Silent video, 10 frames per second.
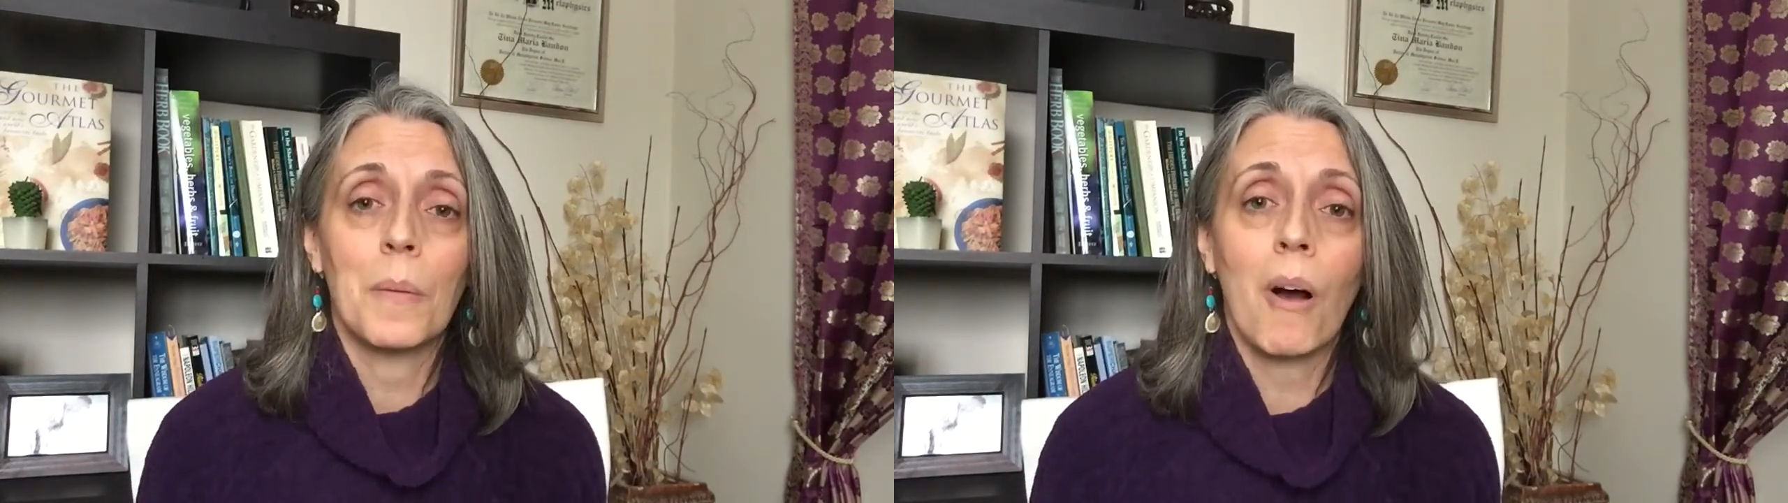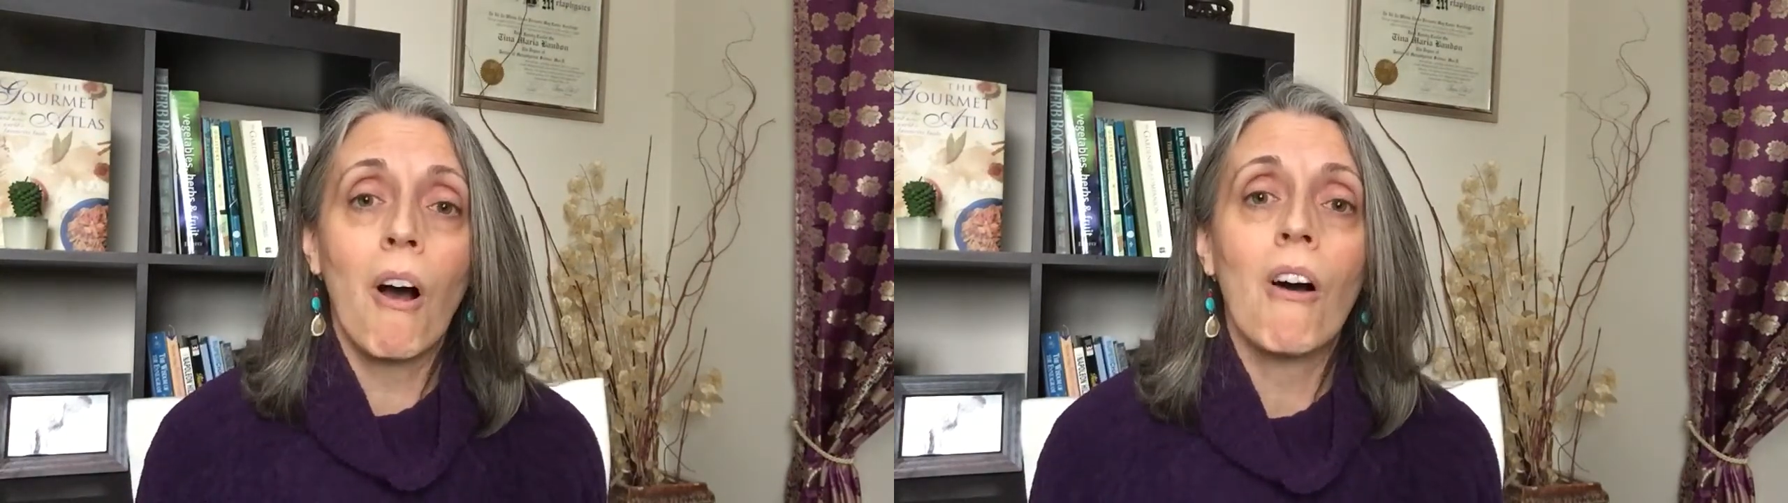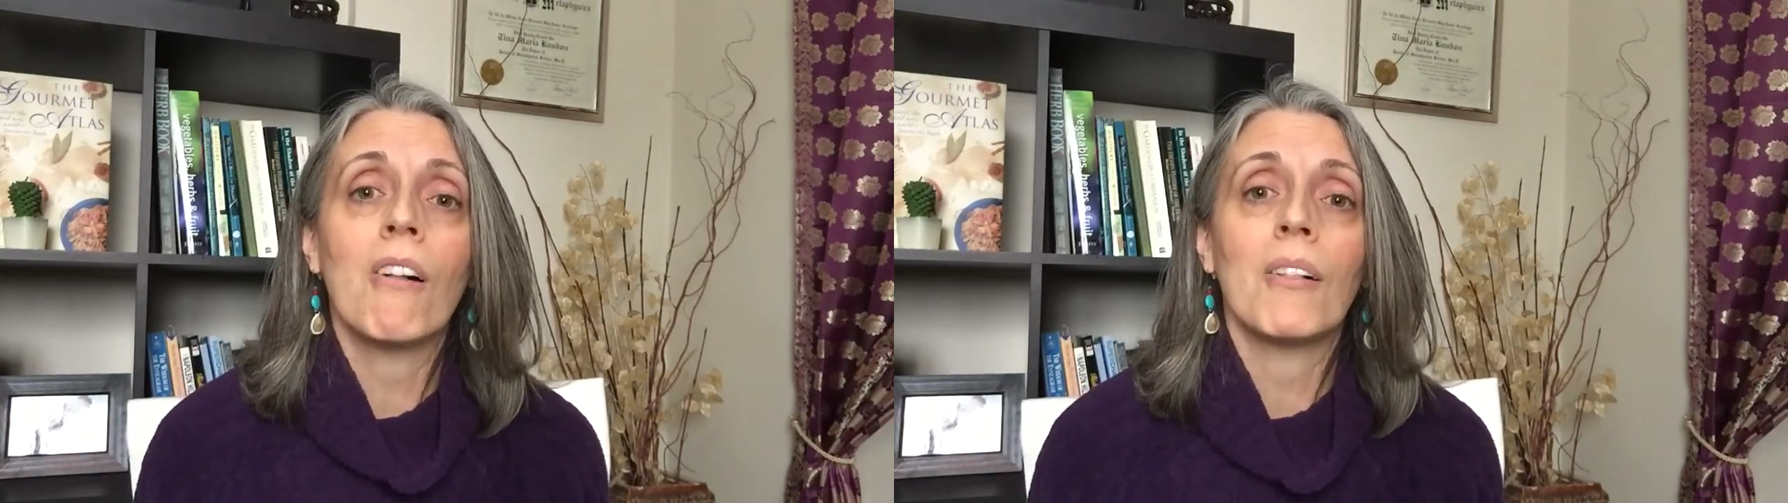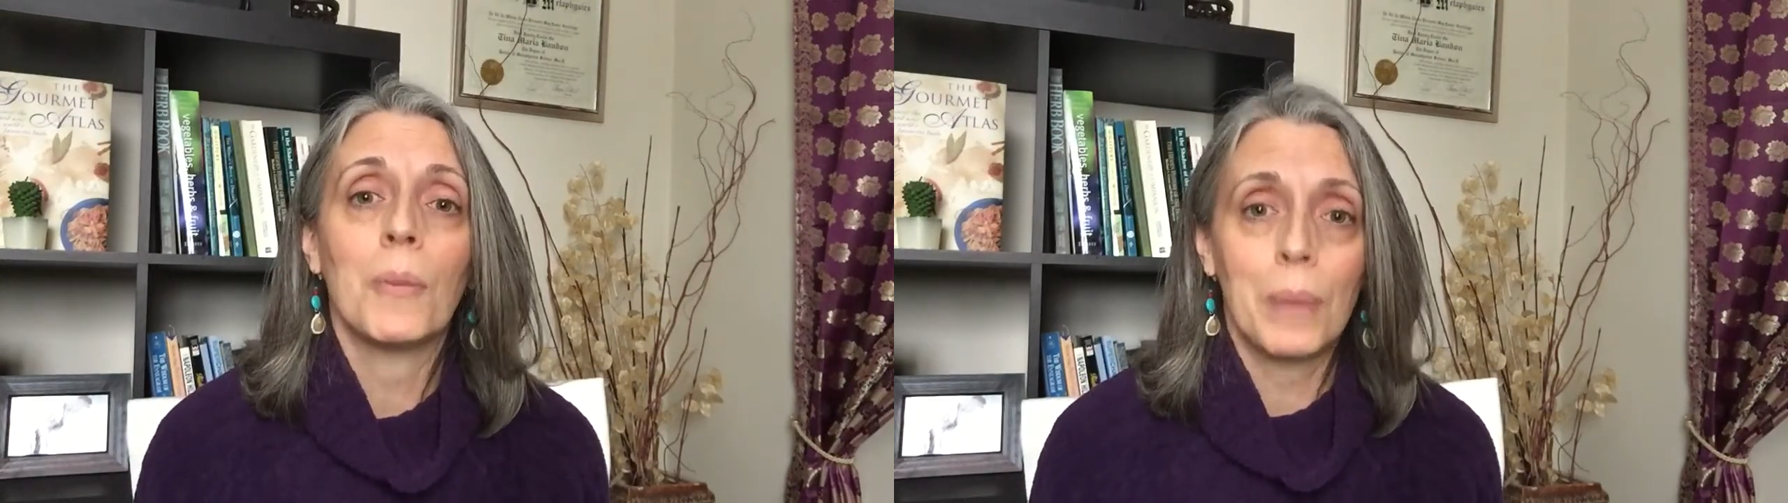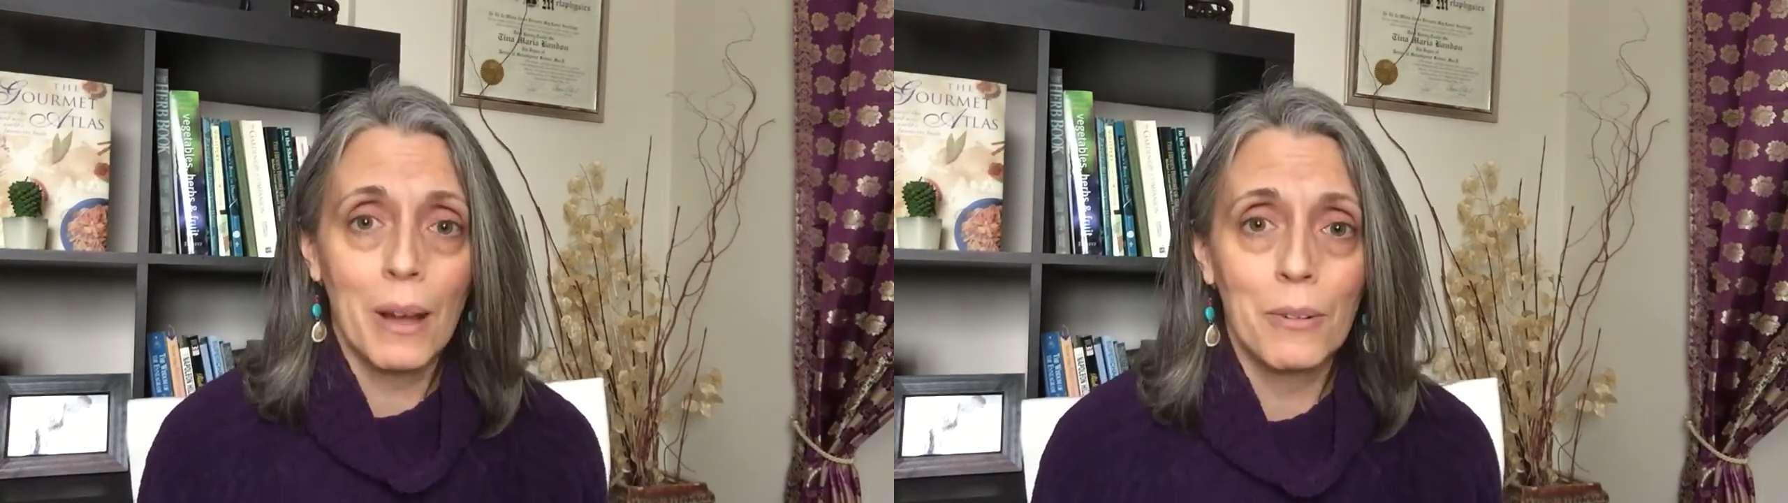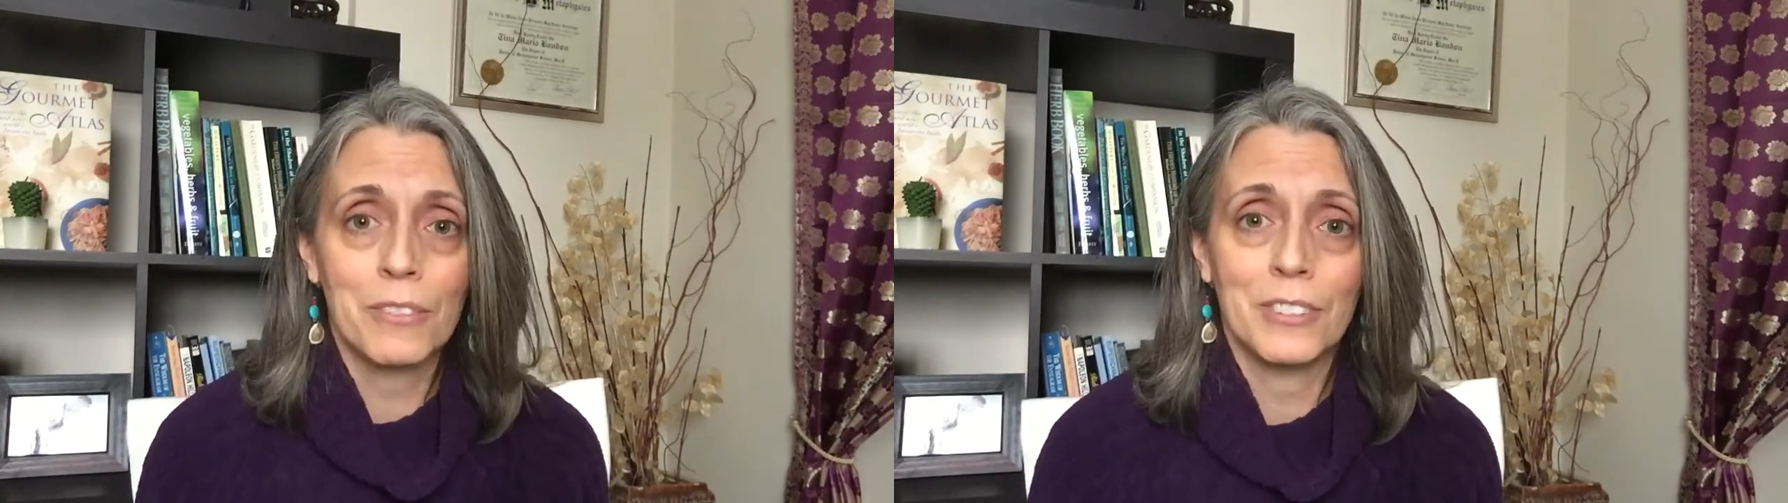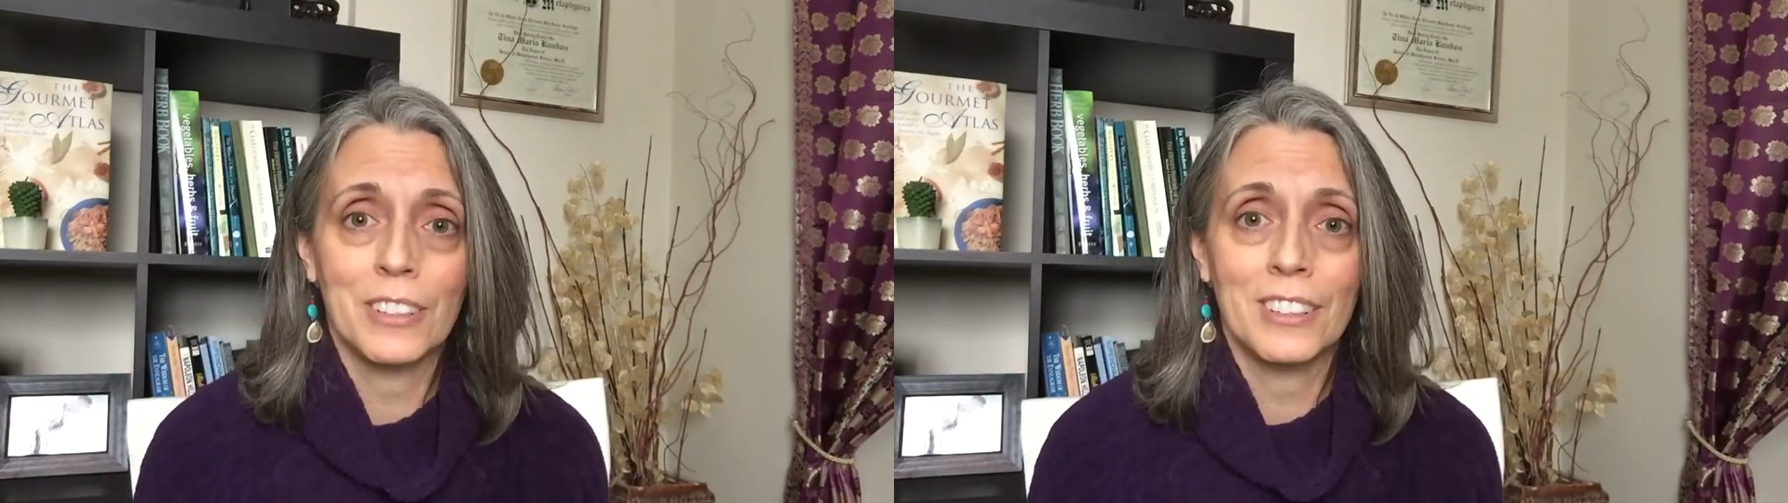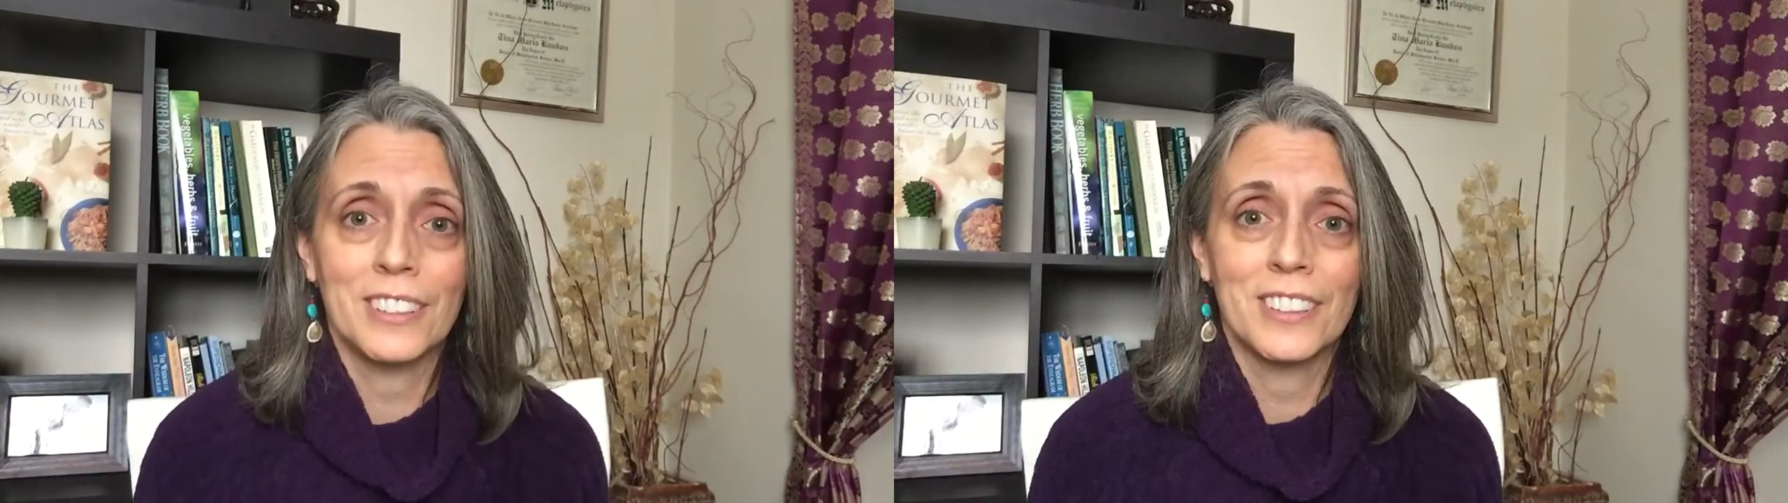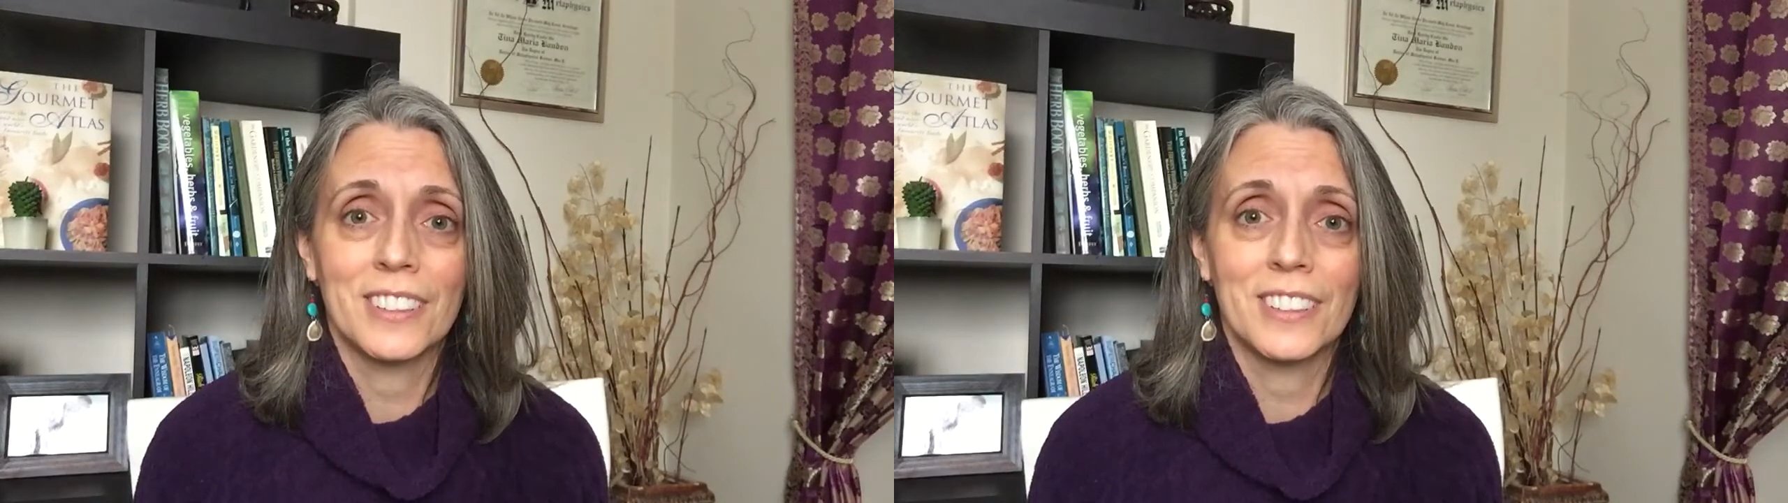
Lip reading: all powerful.